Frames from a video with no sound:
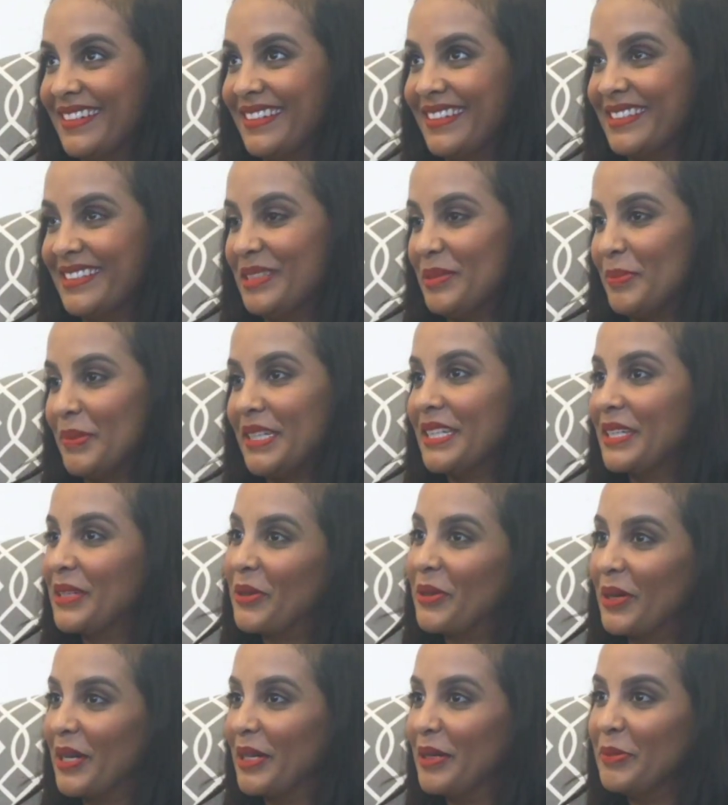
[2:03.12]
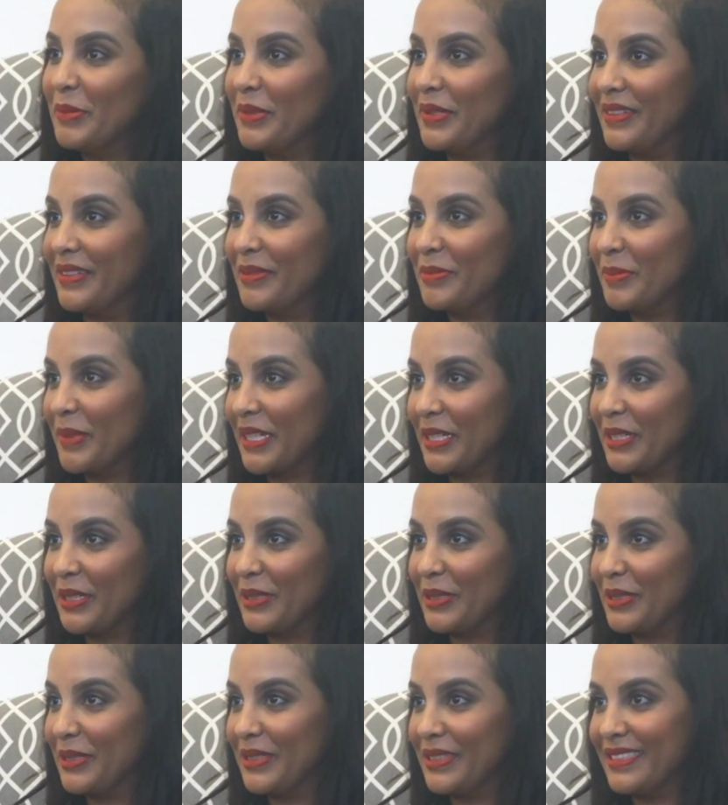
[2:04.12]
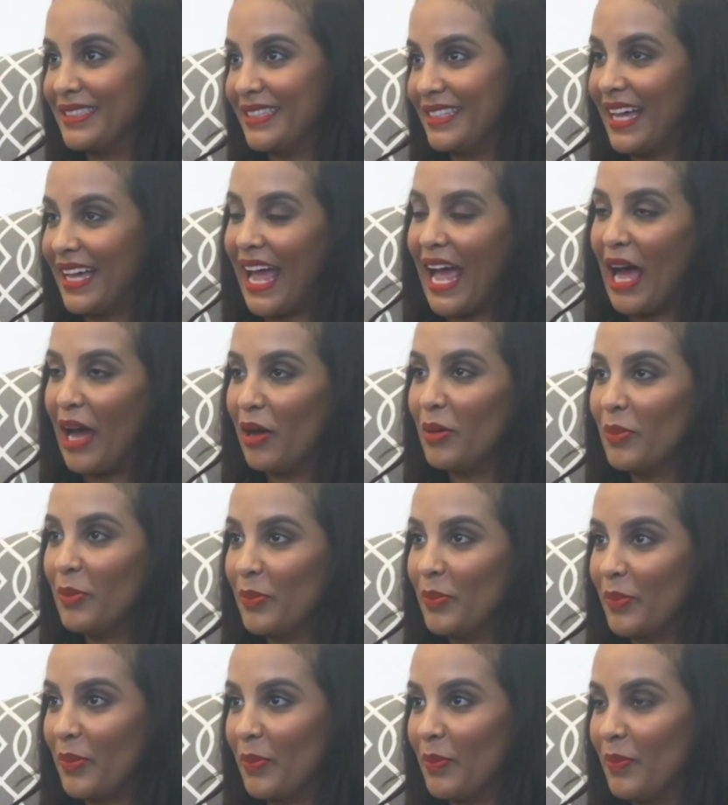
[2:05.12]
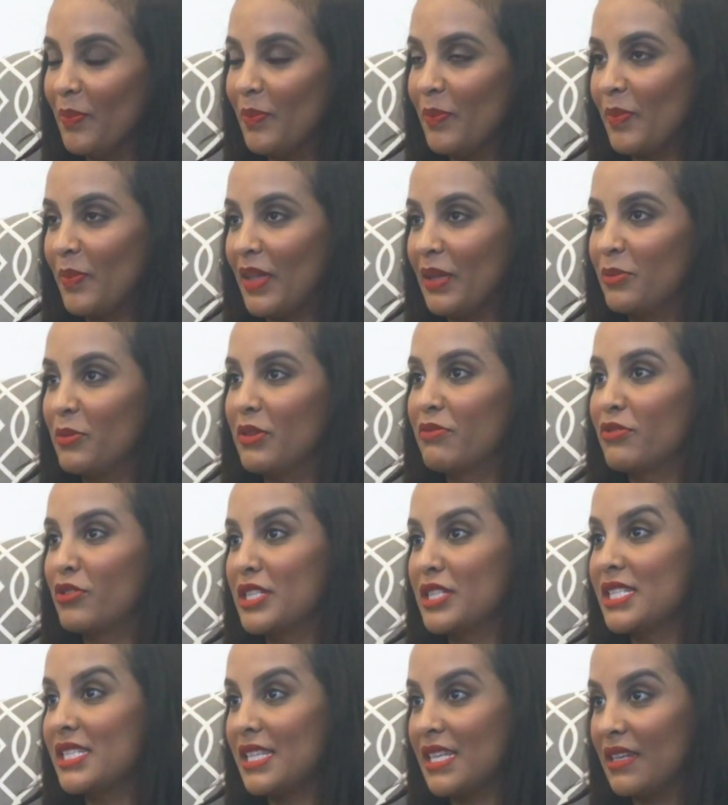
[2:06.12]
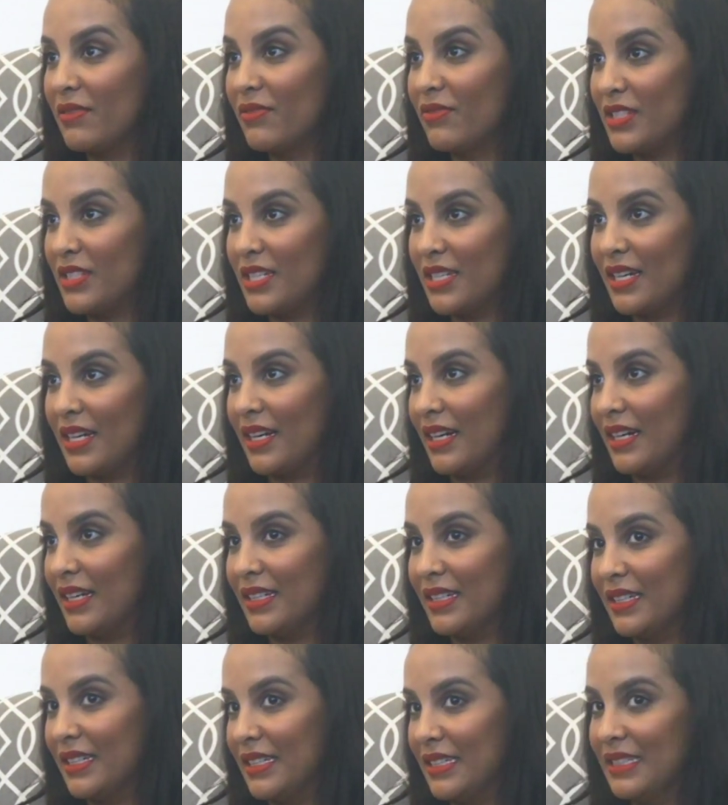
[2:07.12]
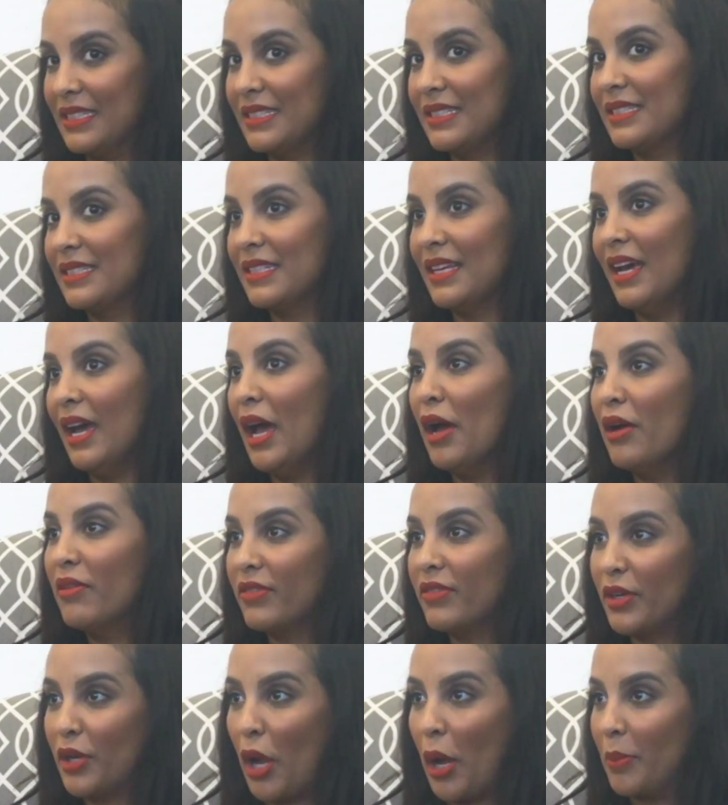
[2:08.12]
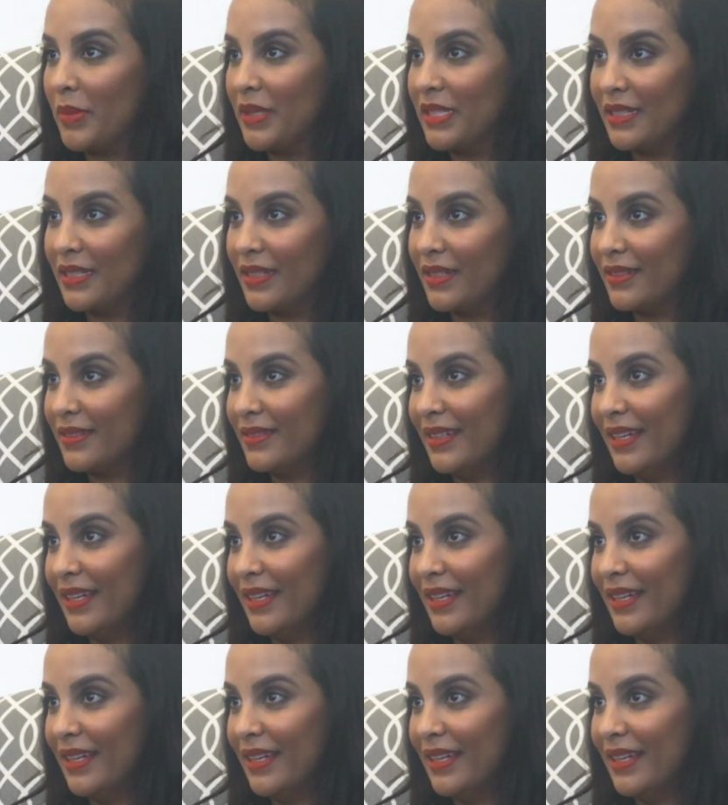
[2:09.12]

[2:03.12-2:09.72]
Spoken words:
it's been incredible, because the help that we've received here is phenomenal.